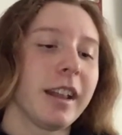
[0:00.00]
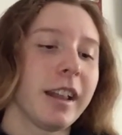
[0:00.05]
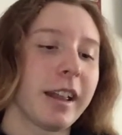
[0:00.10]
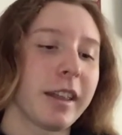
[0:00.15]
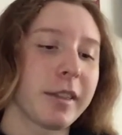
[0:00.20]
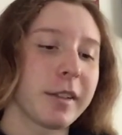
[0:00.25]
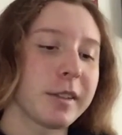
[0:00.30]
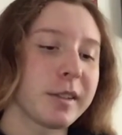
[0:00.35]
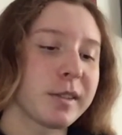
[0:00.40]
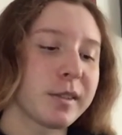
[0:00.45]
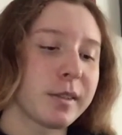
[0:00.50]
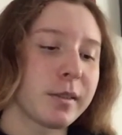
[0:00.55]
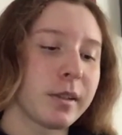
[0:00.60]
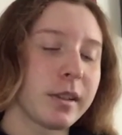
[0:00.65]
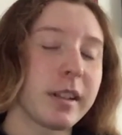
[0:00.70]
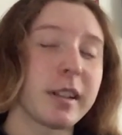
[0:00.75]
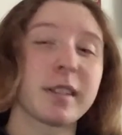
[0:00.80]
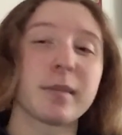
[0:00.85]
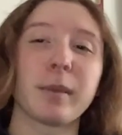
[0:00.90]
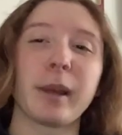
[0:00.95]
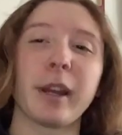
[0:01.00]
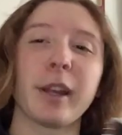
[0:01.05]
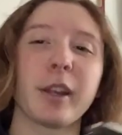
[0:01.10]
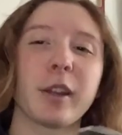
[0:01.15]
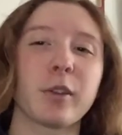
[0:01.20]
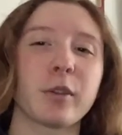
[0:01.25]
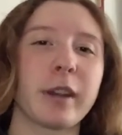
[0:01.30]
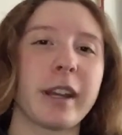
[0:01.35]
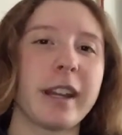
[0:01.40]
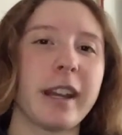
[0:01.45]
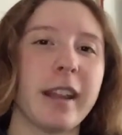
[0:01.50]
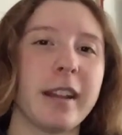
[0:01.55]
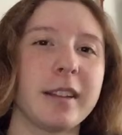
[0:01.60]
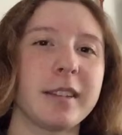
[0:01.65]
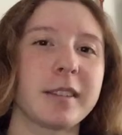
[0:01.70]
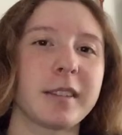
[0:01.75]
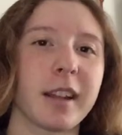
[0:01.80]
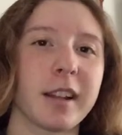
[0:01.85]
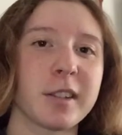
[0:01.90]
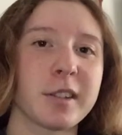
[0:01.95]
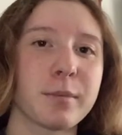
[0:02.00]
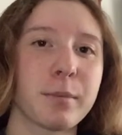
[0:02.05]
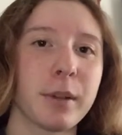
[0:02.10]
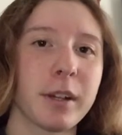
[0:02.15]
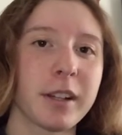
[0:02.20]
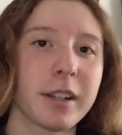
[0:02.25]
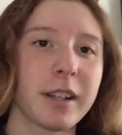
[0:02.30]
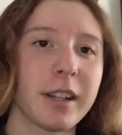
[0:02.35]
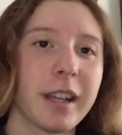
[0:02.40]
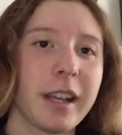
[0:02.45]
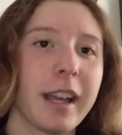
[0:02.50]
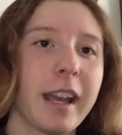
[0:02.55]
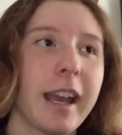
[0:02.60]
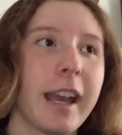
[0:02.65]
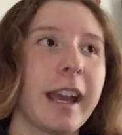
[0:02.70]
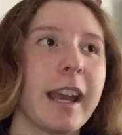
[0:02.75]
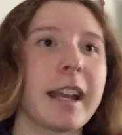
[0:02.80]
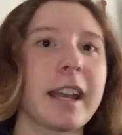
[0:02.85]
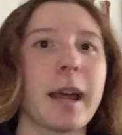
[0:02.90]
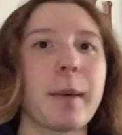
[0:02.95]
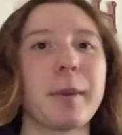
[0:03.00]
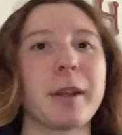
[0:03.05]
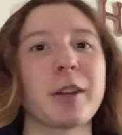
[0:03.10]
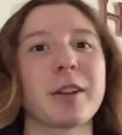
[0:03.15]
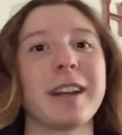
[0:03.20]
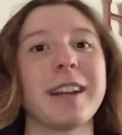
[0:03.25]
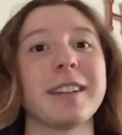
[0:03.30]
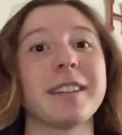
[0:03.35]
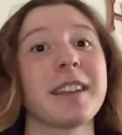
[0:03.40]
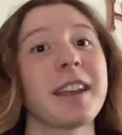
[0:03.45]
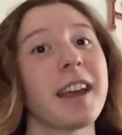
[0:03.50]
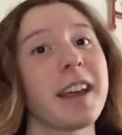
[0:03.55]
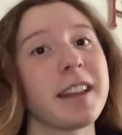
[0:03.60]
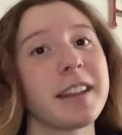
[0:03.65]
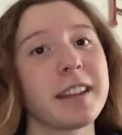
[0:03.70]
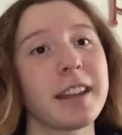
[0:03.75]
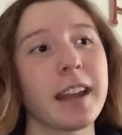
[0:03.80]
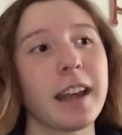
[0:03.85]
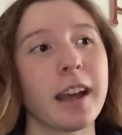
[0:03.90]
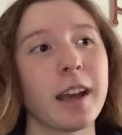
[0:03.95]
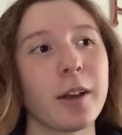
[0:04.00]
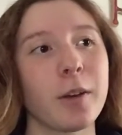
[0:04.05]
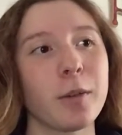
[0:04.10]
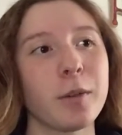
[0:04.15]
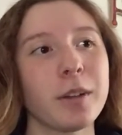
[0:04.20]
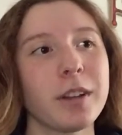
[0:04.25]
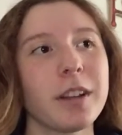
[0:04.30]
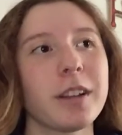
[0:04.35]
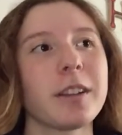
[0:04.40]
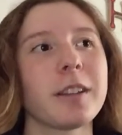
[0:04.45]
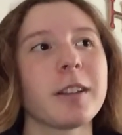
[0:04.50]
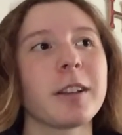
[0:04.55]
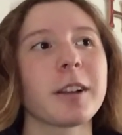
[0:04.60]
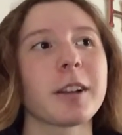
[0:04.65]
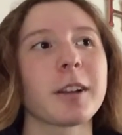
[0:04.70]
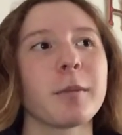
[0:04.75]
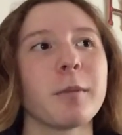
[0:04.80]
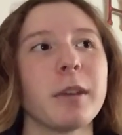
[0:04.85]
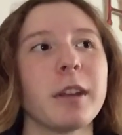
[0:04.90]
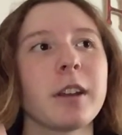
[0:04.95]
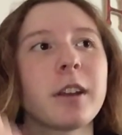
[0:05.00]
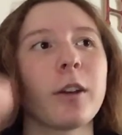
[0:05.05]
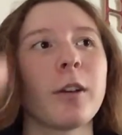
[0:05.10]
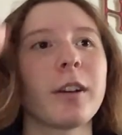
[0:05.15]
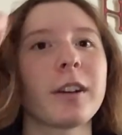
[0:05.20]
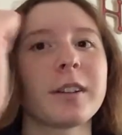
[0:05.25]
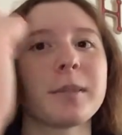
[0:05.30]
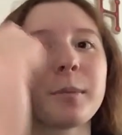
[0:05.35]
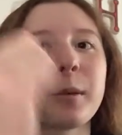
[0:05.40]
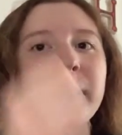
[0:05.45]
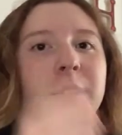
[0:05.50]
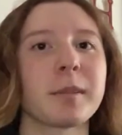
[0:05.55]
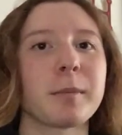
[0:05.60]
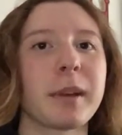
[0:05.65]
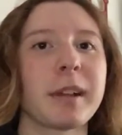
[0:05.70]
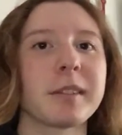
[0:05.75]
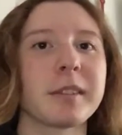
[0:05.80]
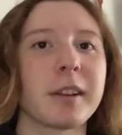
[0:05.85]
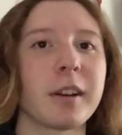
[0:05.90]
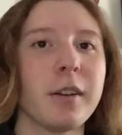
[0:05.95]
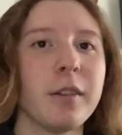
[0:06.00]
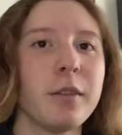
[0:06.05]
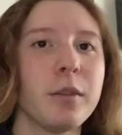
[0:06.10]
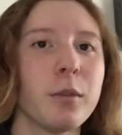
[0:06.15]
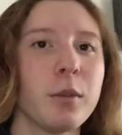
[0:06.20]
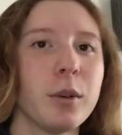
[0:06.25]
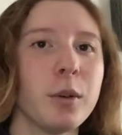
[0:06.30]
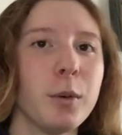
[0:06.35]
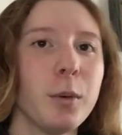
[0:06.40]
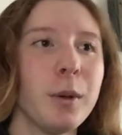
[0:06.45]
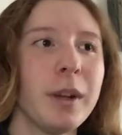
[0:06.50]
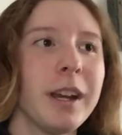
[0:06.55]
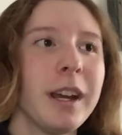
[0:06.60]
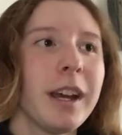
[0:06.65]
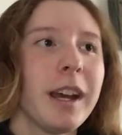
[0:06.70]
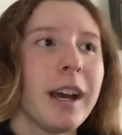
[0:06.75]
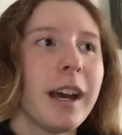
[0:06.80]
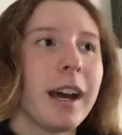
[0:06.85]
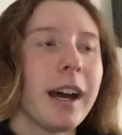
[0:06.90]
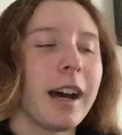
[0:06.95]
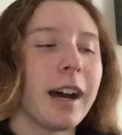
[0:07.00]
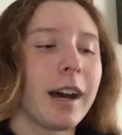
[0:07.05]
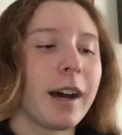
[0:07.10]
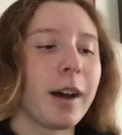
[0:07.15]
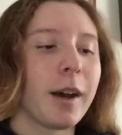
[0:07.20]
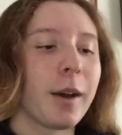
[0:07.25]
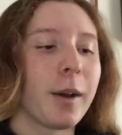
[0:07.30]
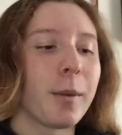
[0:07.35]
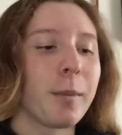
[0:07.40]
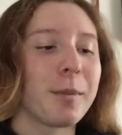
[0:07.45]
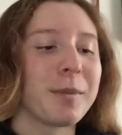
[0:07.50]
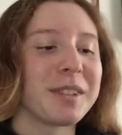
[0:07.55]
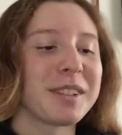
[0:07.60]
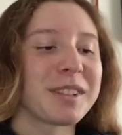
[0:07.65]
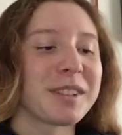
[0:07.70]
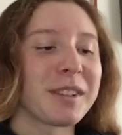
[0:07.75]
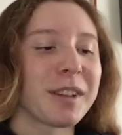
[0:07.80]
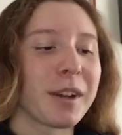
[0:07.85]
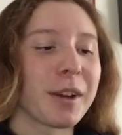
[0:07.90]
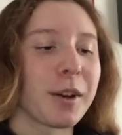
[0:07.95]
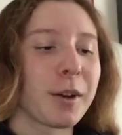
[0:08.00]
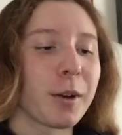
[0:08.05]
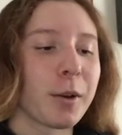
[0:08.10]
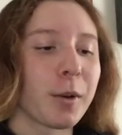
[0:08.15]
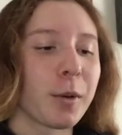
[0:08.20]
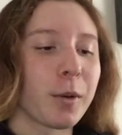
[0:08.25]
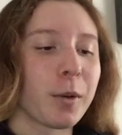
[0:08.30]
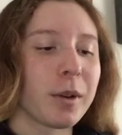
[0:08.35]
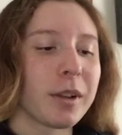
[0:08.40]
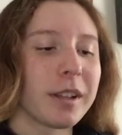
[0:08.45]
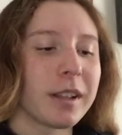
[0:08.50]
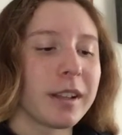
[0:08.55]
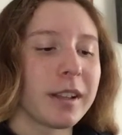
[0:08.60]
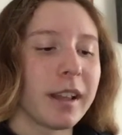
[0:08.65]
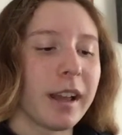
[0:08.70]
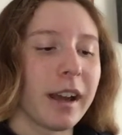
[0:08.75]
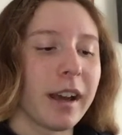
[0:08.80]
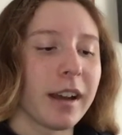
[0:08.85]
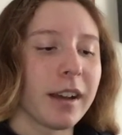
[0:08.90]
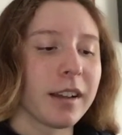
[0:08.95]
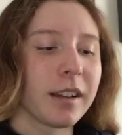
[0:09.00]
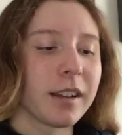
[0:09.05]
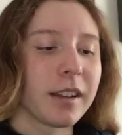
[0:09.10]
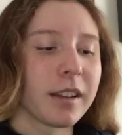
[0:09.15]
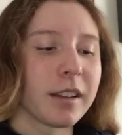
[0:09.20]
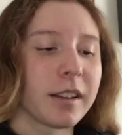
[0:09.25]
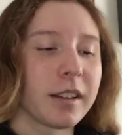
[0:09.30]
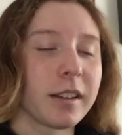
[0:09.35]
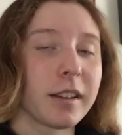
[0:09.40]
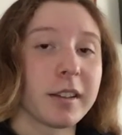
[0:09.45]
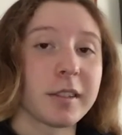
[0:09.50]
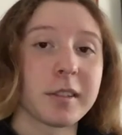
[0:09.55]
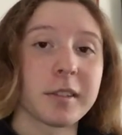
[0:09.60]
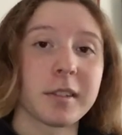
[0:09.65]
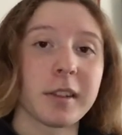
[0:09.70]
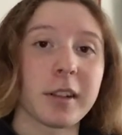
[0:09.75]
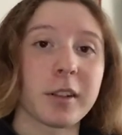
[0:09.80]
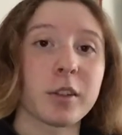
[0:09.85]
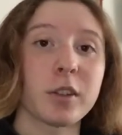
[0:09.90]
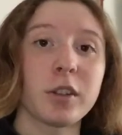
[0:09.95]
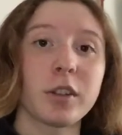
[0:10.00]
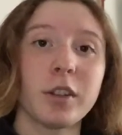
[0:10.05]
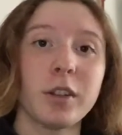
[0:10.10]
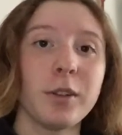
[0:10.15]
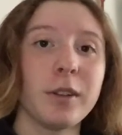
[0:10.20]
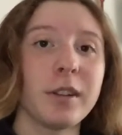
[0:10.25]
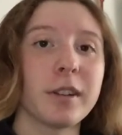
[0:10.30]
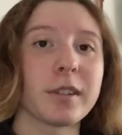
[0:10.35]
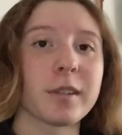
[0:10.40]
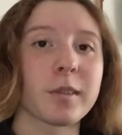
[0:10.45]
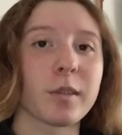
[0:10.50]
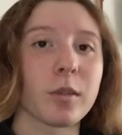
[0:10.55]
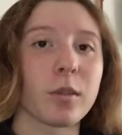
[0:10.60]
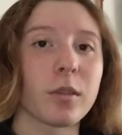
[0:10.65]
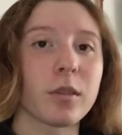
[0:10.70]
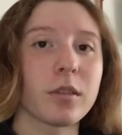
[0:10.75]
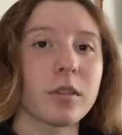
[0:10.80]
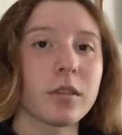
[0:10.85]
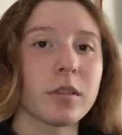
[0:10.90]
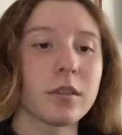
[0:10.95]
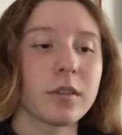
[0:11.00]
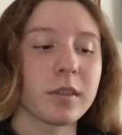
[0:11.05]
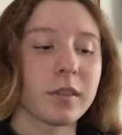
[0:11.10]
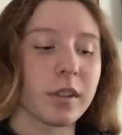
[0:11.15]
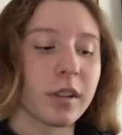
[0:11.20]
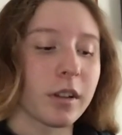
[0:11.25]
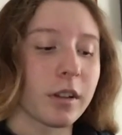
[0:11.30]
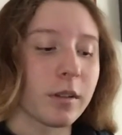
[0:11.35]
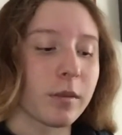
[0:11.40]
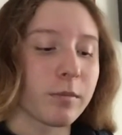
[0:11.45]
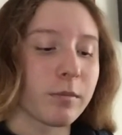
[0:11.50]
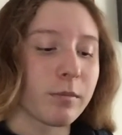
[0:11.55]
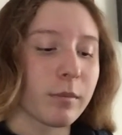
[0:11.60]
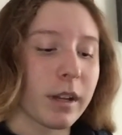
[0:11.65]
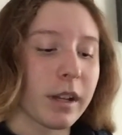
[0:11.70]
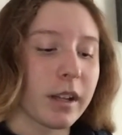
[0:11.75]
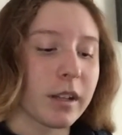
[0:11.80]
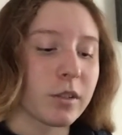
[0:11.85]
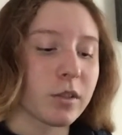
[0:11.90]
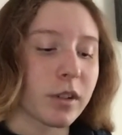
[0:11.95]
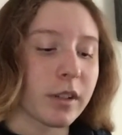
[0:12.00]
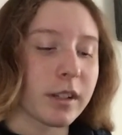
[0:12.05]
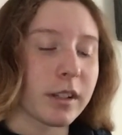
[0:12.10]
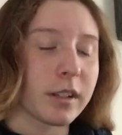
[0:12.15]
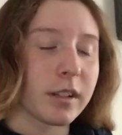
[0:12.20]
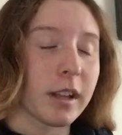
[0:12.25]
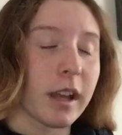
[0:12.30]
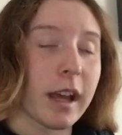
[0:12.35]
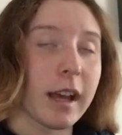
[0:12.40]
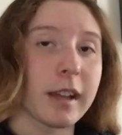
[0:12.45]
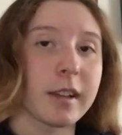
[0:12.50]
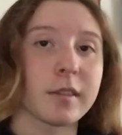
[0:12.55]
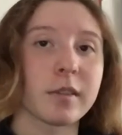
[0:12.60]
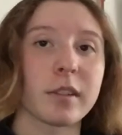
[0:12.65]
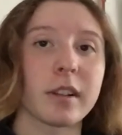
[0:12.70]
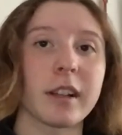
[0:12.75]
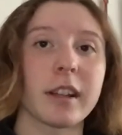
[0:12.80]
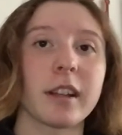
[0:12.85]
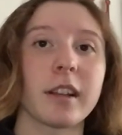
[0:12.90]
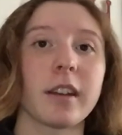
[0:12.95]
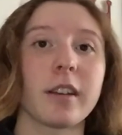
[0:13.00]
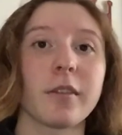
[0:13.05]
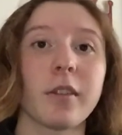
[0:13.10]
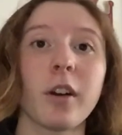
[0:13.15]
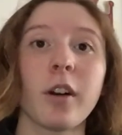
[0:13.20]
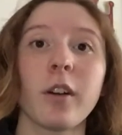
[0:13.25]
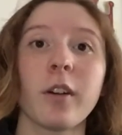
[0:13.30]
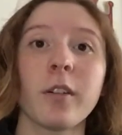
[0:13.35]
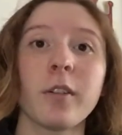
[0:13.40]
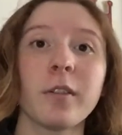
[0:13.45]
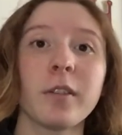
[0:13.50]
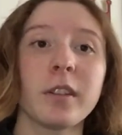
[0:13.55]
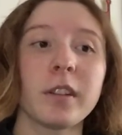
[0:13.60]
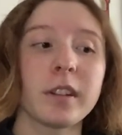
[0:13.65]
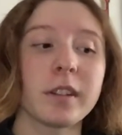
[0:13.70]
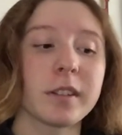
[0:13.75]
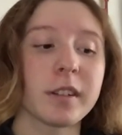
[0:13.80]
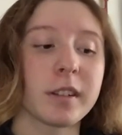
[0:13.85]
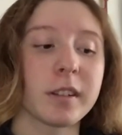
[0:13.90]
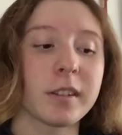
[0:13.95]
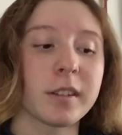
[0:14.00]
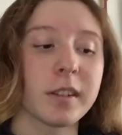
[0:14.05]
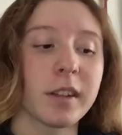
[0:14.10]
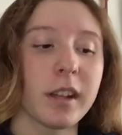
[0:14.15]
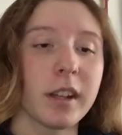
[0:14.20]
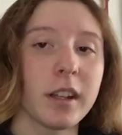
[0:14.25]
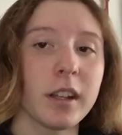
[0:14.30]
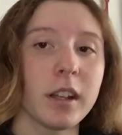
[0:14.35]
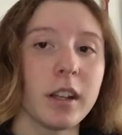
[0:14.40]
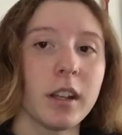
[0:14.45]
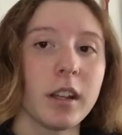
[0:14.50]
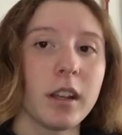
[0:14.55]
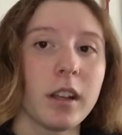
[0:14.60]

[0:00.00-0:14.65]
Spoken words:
this is my grade 8 sketchbook and I'm in grade 10 now. Look at me go exposing myself. Woo. So yeah, this is like 2 years old, so my drawing has really evolved since then.